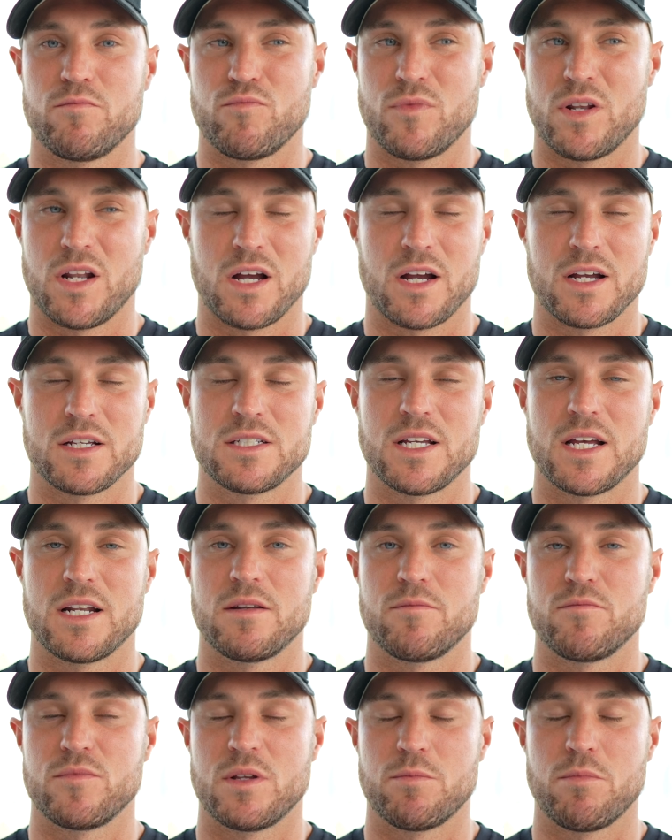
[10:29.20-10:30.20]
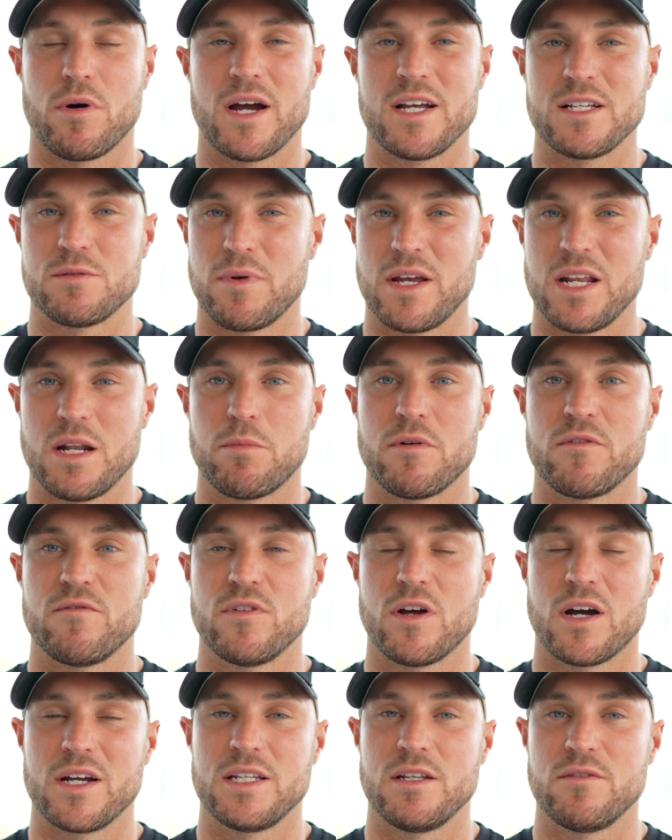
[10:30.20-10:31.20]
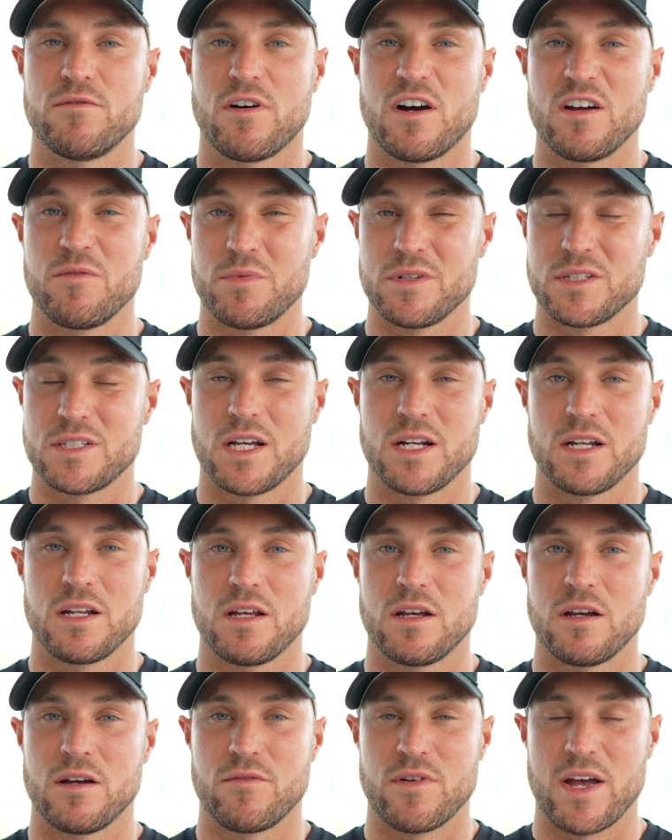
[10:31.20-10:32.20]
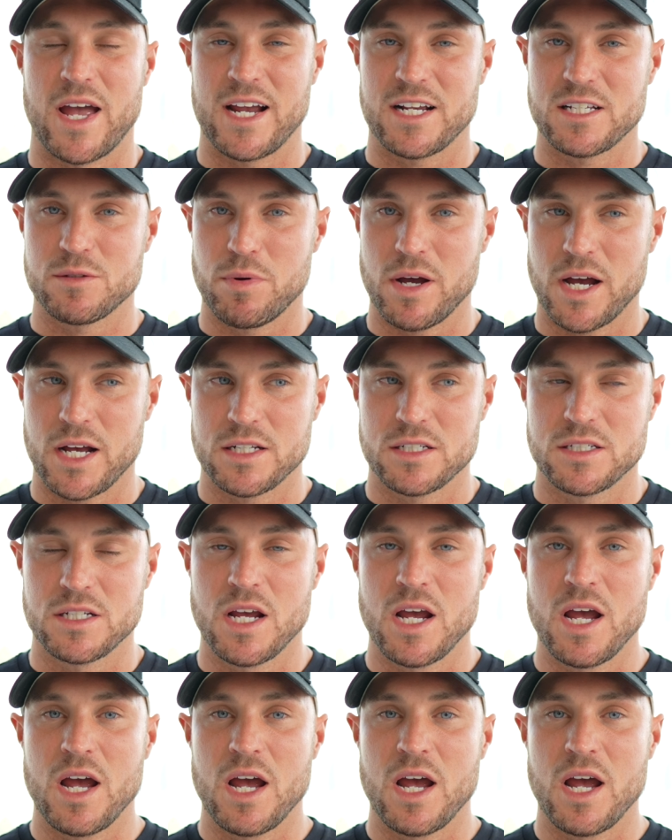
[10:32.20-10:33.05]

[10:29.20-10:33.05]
like I said, Dubai is made up of 95% of expats,